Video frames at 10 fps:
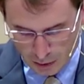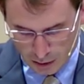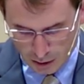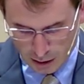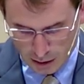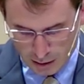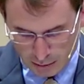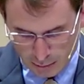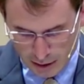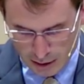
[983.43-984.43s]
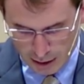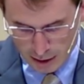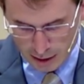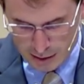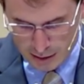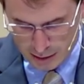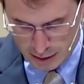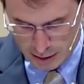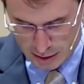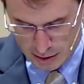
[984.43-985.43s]
in the BDAGs
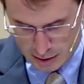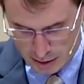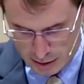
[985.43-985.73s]
is,